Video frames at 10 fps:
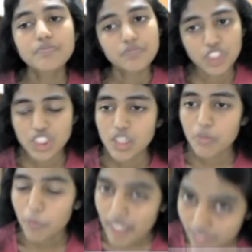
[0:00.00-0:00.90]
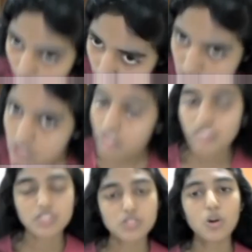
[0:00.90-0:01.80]
which is a mobile phase, that
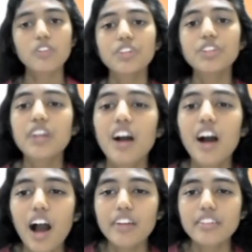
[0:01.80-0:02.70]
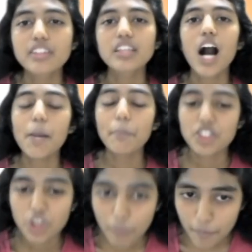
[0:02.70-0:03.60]
is a solvent, and there is a high
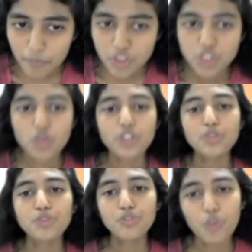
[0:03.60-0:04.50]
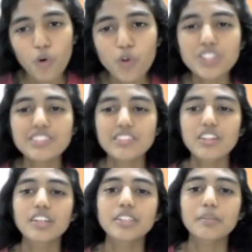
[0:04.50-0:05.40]
pressure pump which is going to force
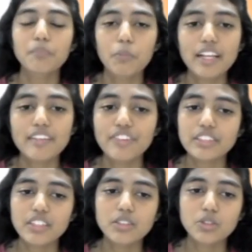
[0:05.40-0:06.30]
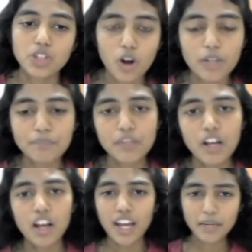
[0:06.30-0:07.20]
that mobile phase into the column.
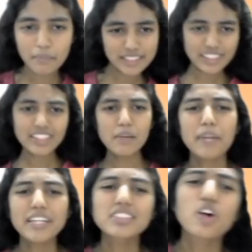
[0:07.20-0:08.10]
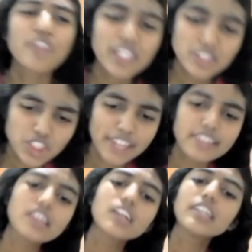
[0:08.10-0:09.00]
It basically comprises of an
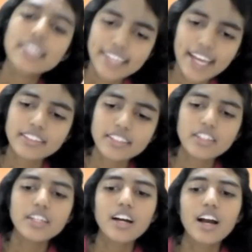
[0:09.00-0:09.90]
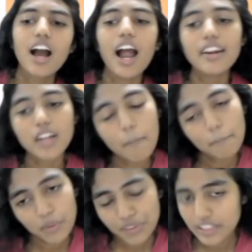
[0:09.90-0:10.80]
injector, detector, and a
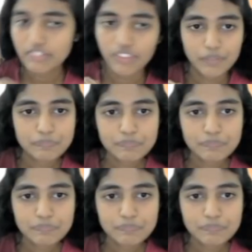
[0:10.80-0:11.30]
computer as well.